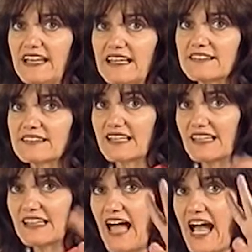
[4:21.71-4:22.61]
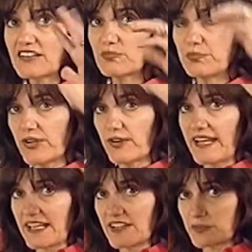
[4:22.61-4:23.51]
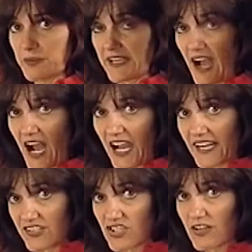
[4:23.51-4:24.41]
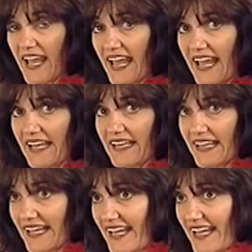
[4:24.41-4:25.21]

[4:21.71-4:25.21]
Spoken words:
is to clasp your hands behind your head,